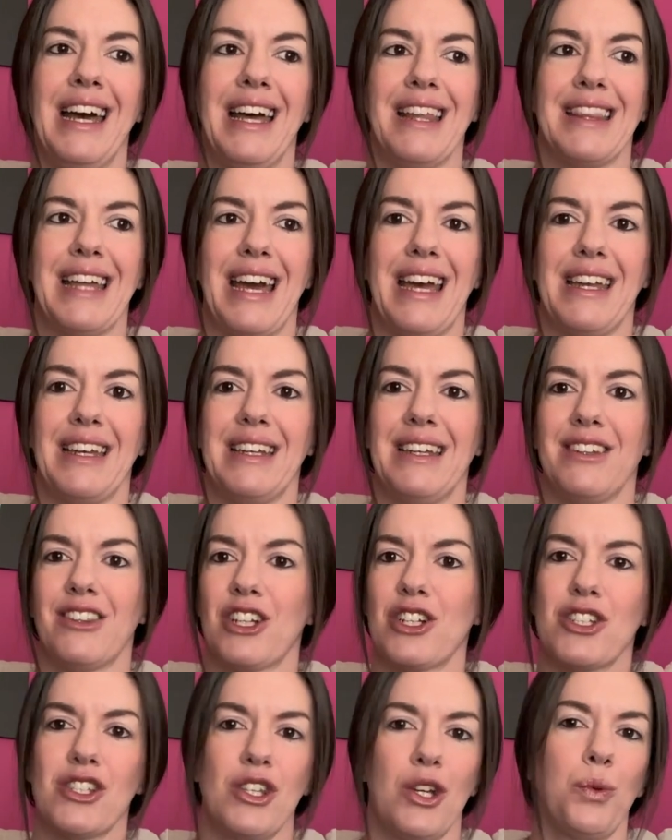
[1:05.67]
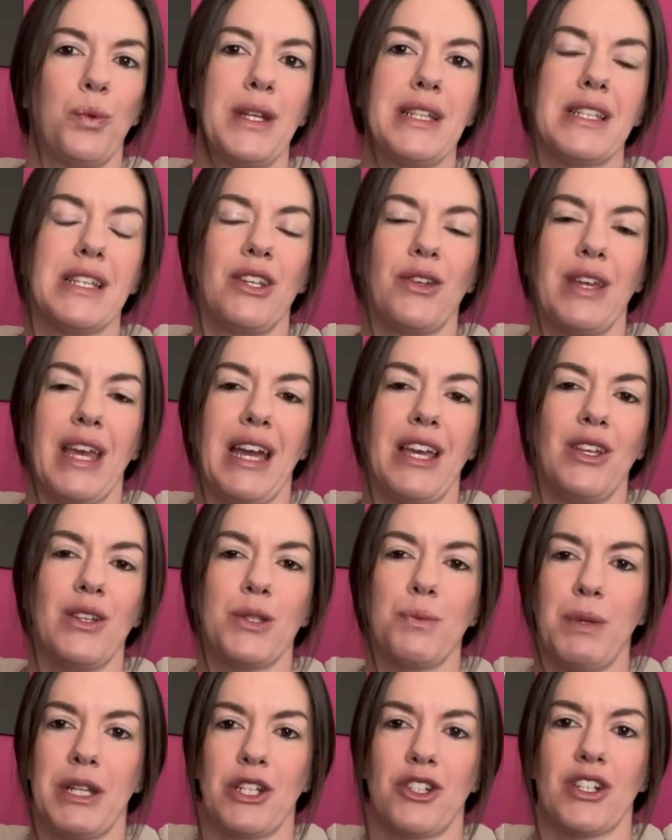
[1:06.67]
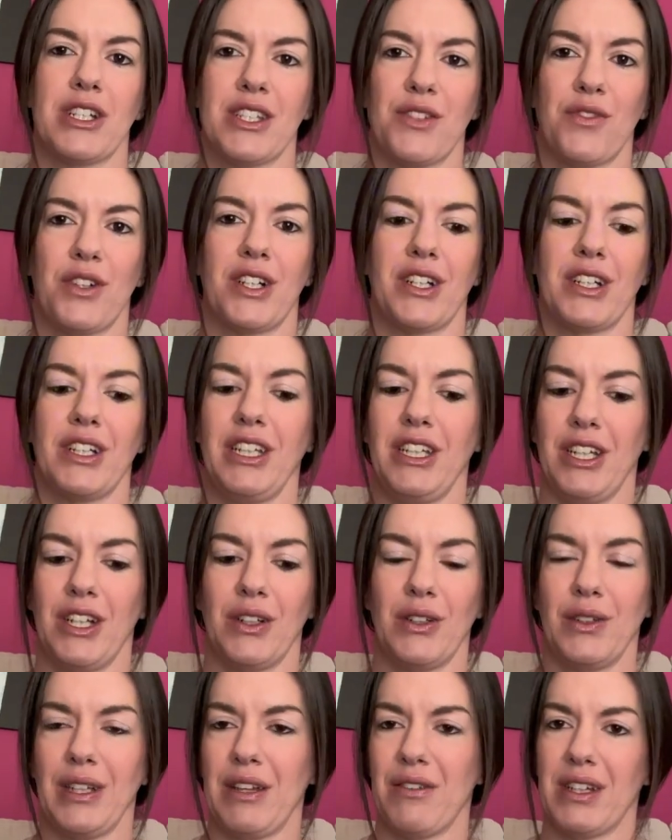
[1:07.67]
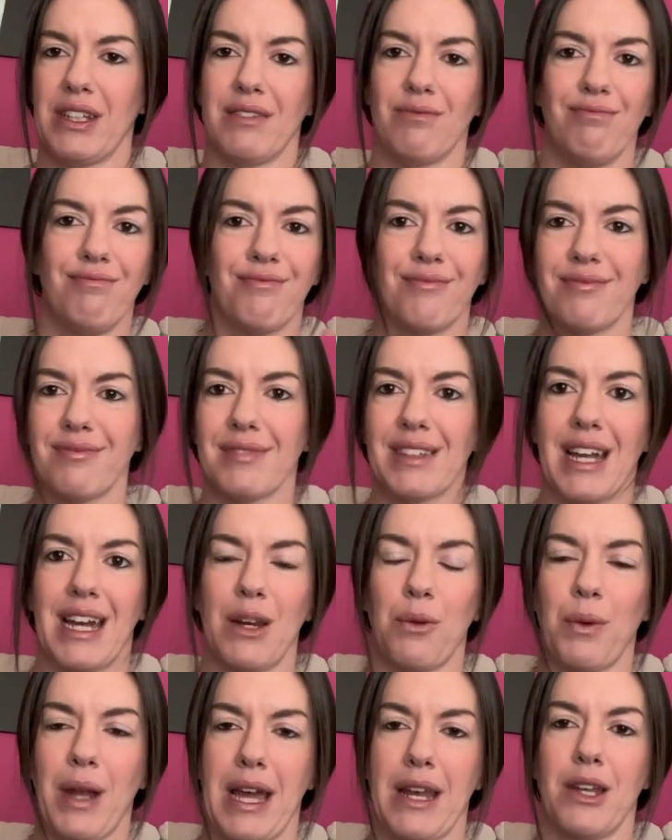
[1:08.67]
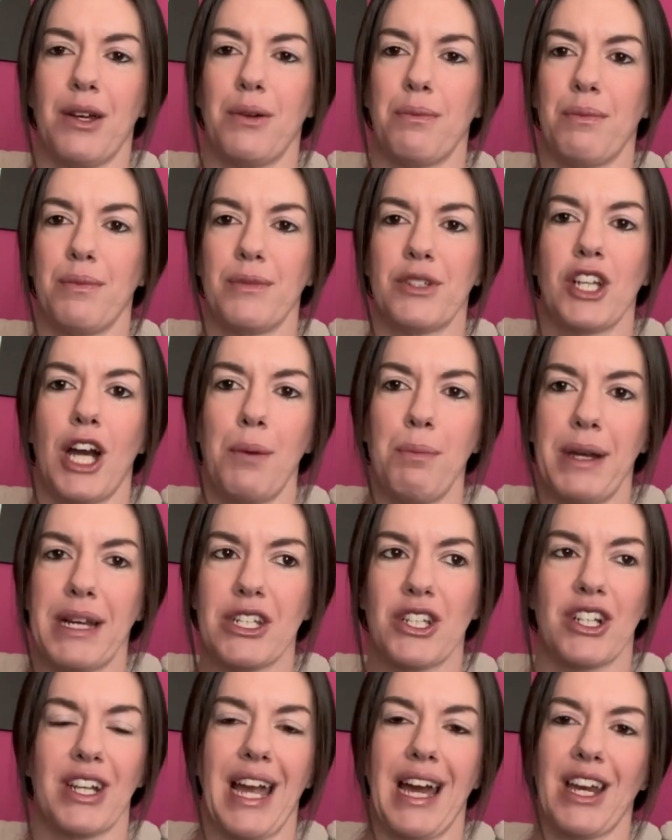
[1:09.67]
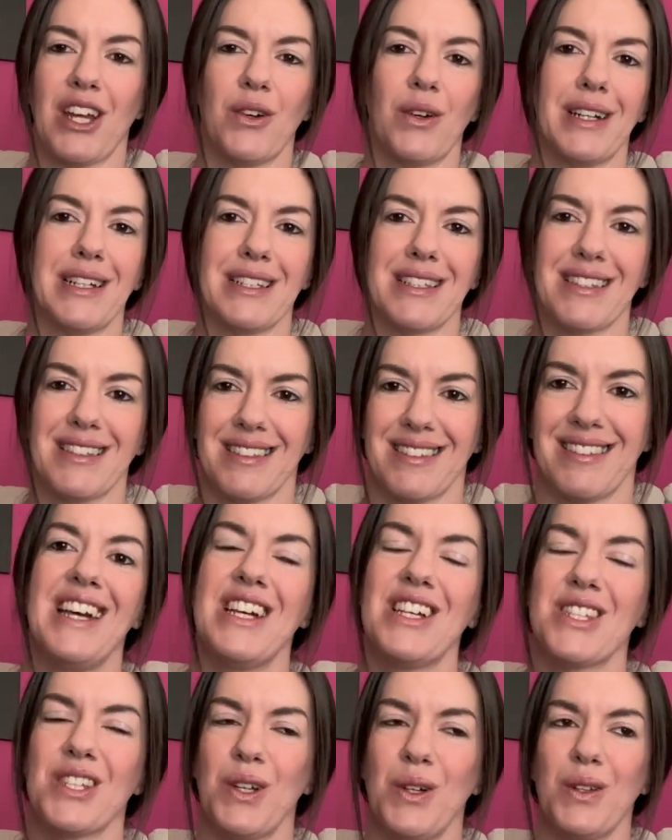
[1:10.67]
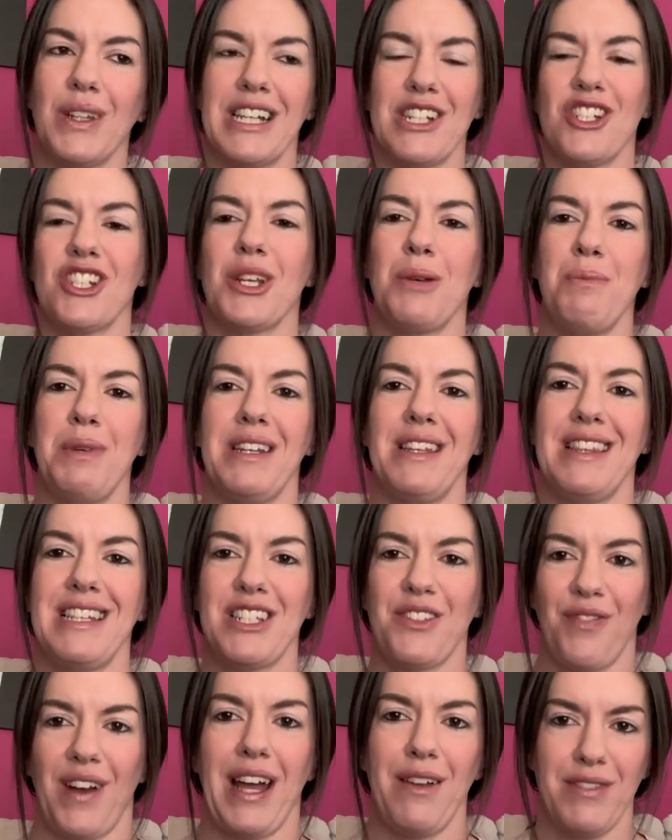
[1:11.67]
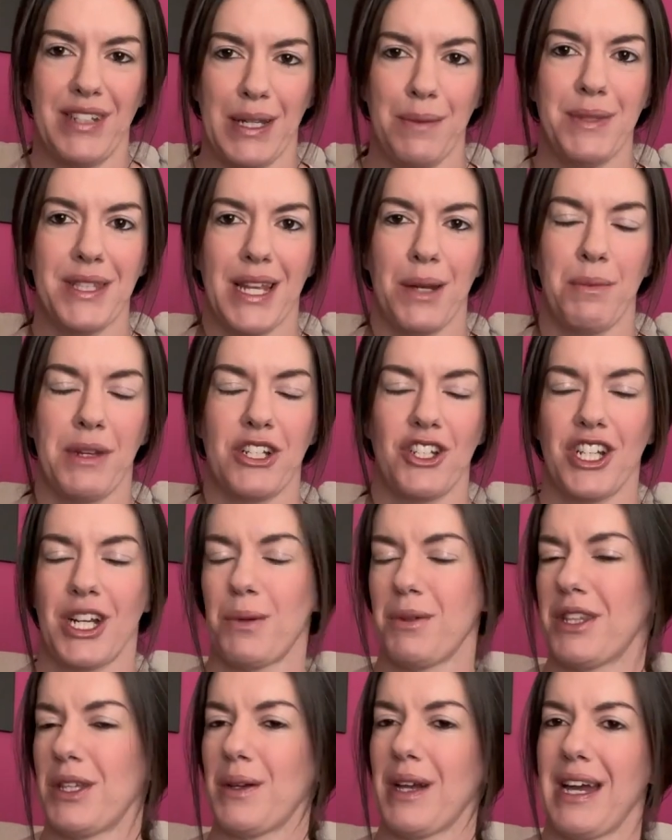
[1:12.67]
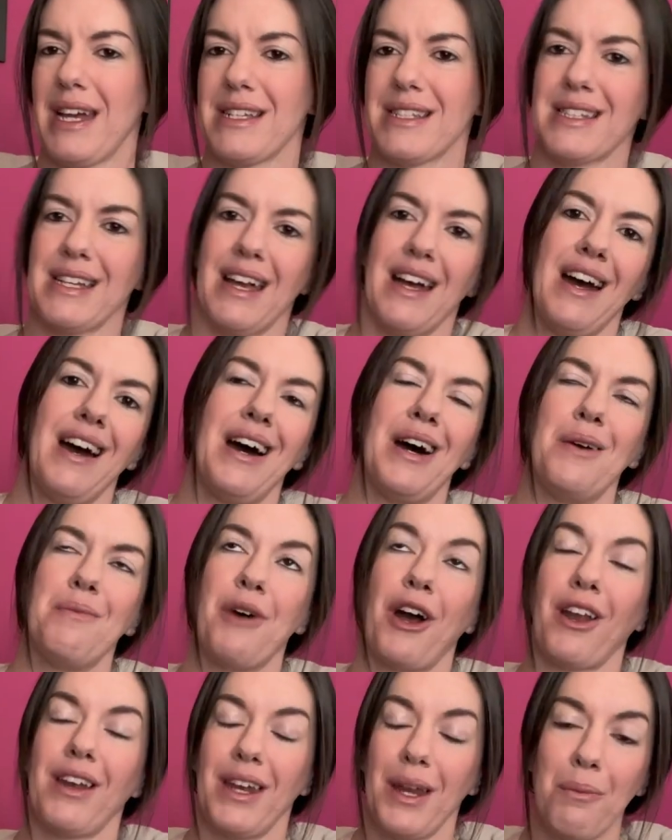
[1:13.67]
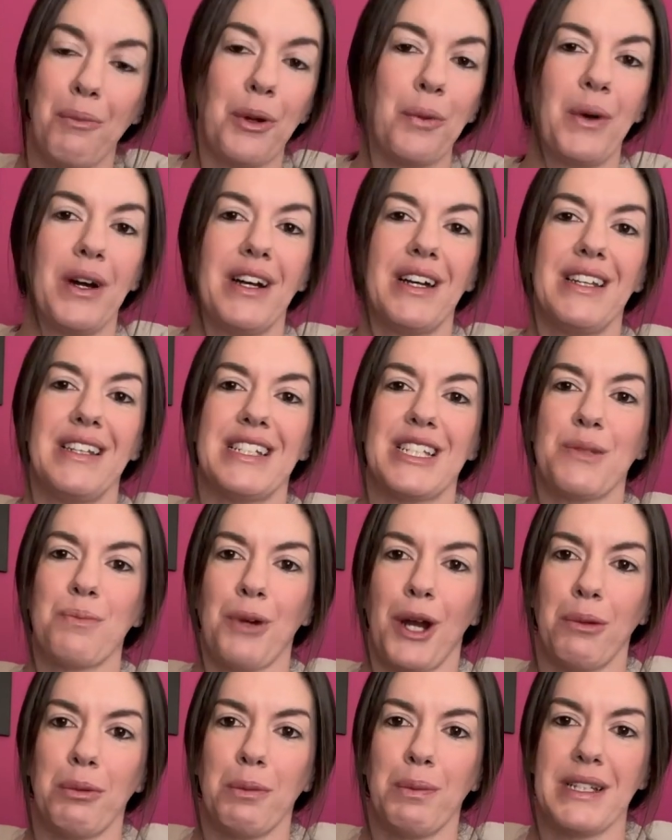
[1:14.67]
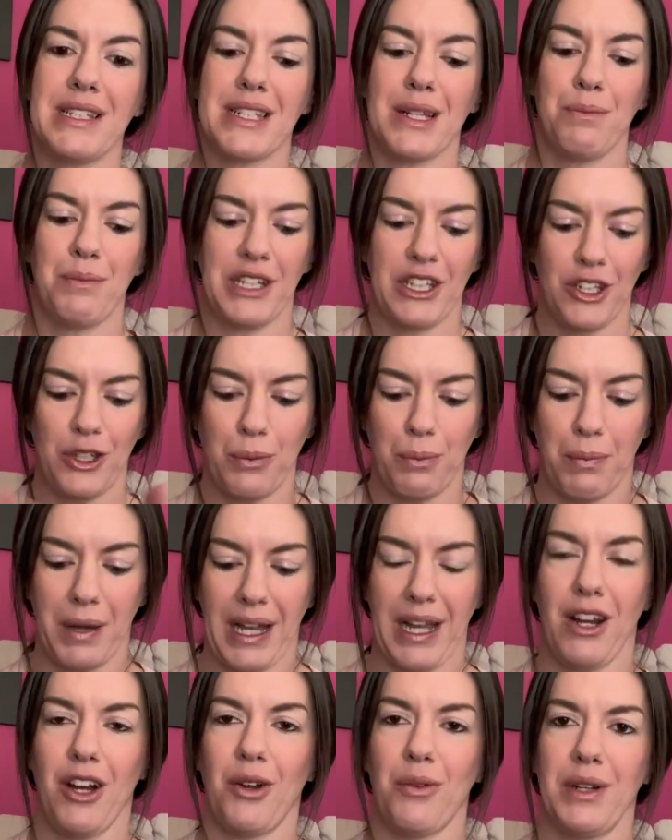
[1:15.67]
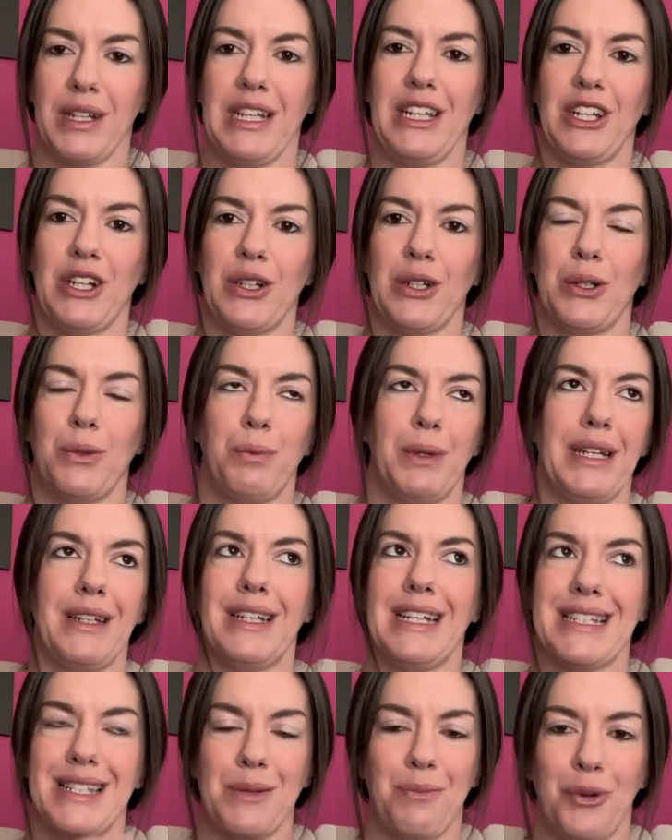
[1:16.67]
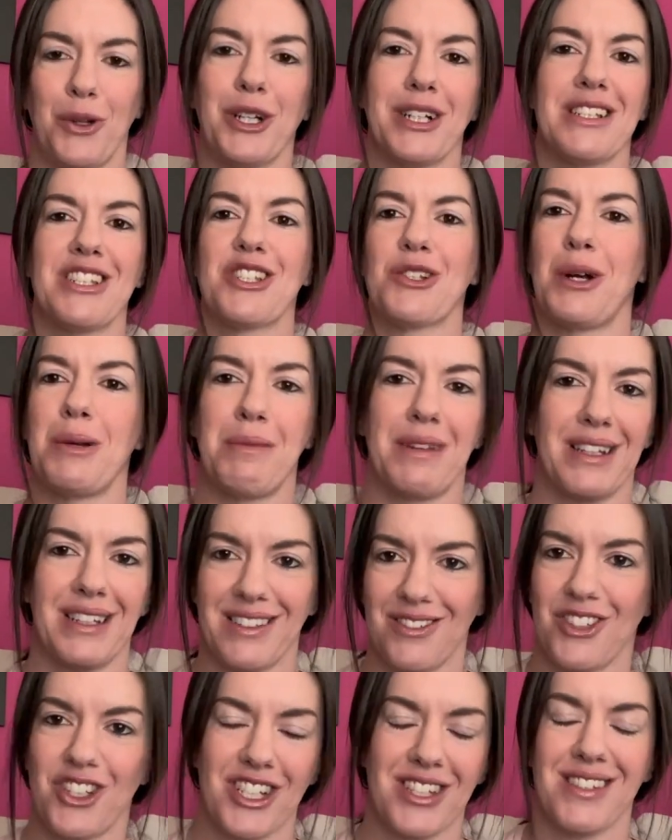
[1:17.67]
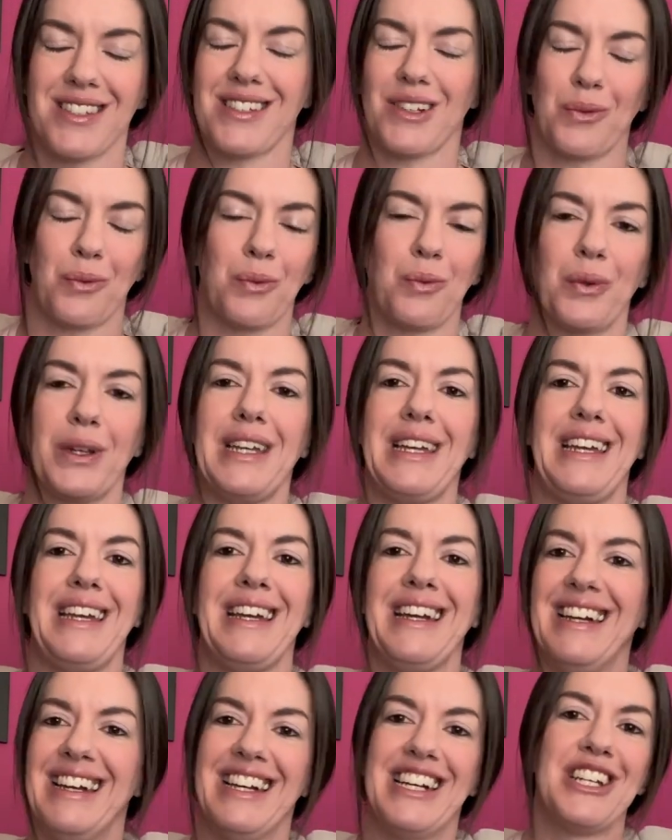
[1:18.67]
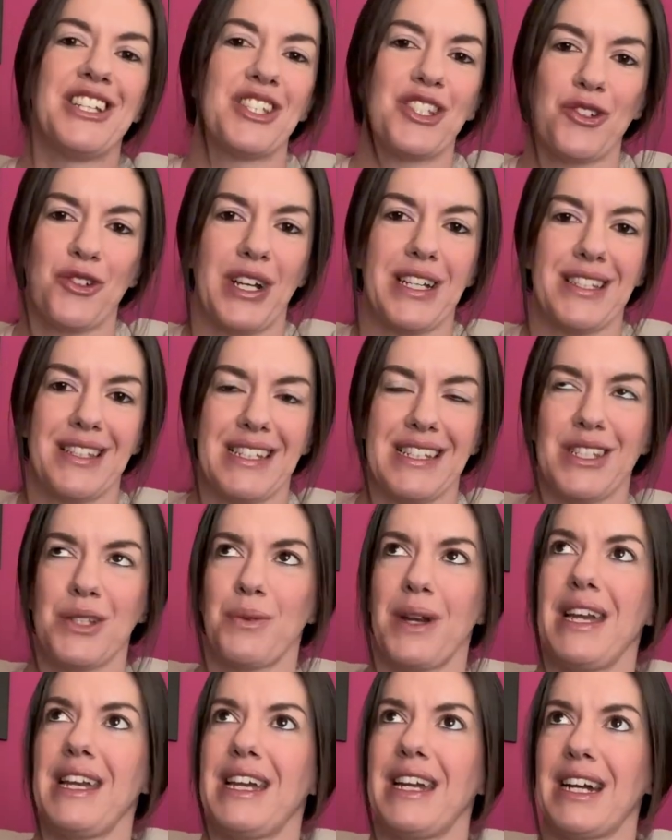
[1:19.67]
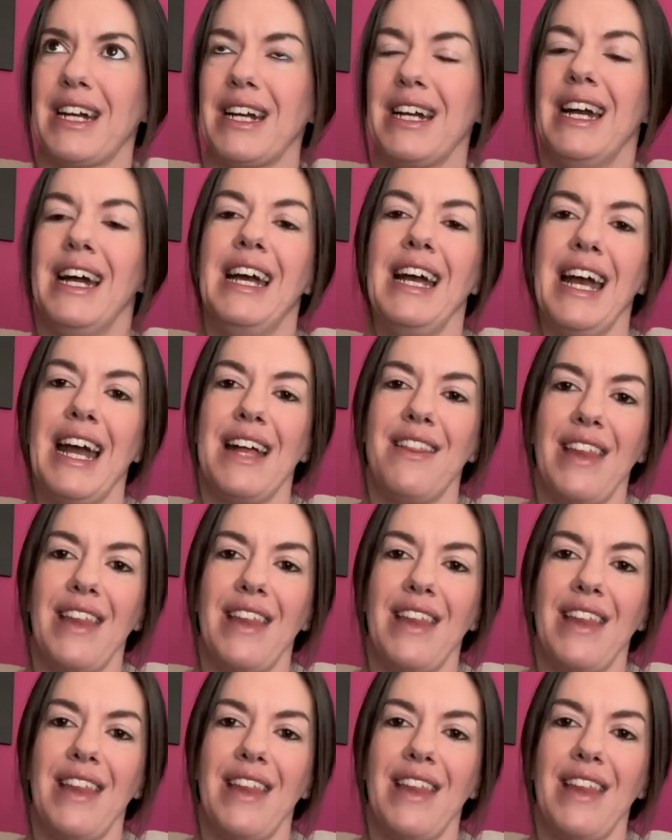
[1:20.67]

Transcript: then there's no reason you can't use Pinterest for, even kind of random topics or categories. So let's jump into these 5 tips that I'm going to share with you guys. Number 1 is probably something you might already know, but it's important. So I'm going to just re-stress this right here. And